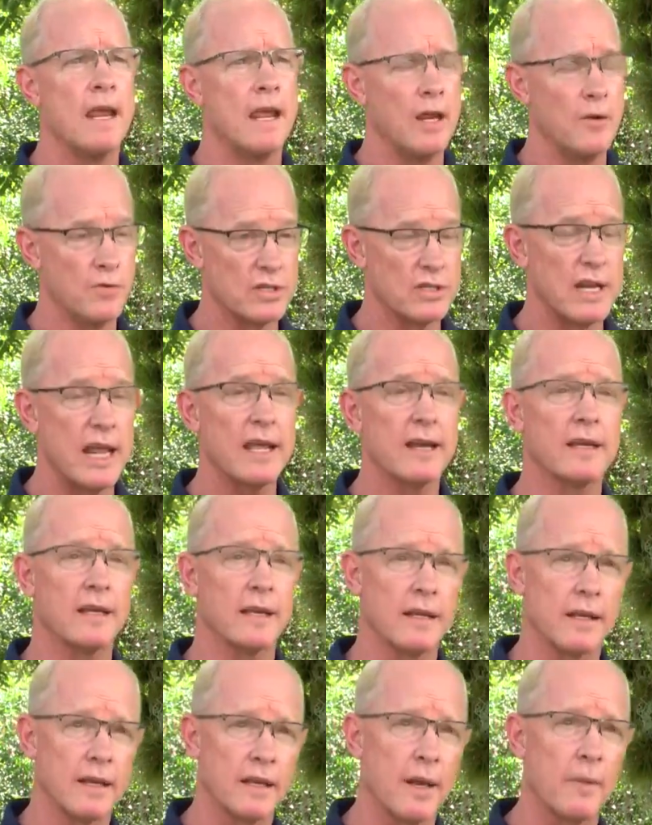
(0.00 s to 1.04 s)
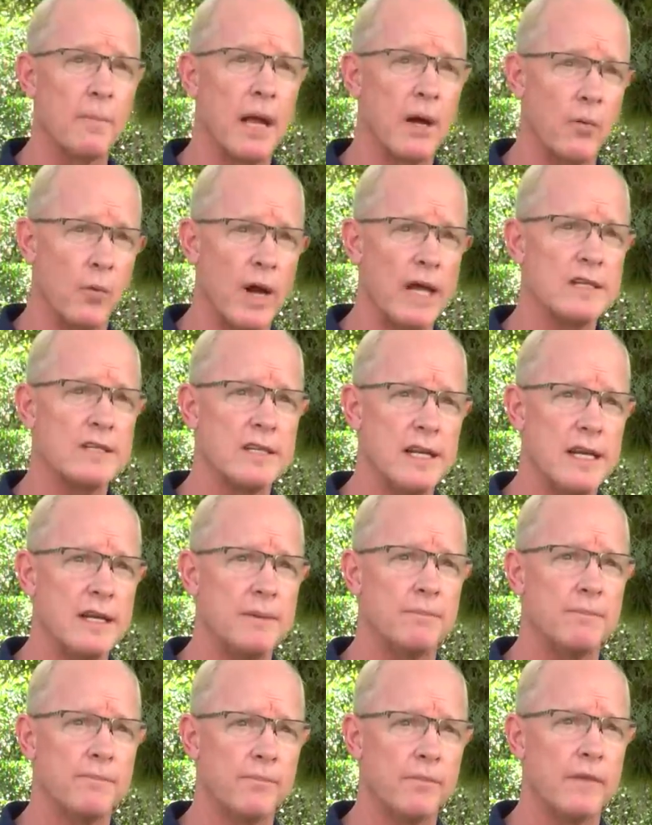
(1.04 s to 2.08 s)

He was standing uh, about waist deep.